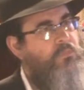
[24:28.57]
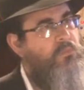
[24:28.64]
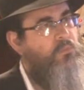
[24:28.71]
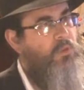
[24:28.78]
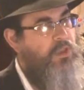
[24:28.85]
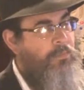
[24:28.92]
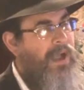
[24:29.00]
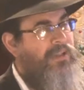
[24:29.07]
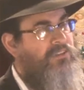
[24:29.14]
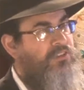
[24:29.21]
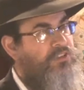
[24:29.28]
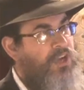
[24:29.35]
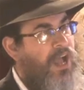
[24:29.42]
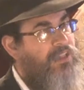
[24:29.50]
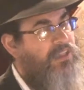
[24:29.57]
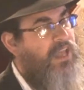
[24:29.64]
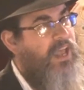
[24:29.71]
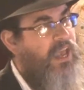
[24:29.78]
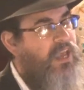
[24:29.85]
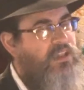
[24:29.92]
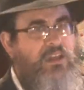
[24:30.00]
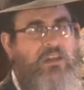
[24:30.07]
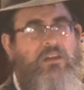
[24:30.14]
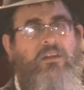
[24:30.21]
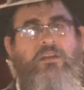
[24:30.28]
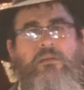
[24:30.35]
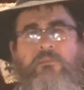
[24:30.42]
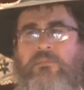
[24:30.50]
when you make the child
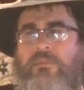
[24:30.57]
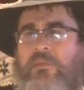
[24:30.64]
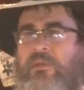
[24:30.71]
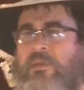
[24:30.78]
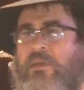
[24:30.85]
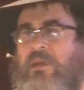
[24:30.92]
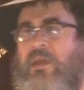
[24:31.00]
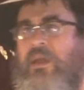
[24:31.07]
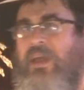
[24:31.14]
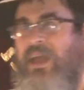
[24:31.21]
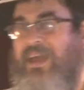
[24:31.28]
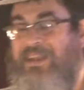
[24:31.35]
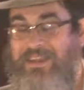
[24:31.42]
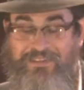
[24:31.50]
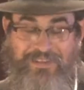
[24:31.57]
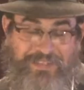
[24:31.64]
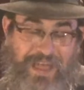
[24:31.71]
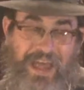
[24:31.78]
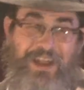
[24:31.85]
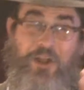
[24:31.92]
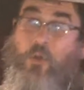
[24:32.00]
l'cheder, and there's a lot of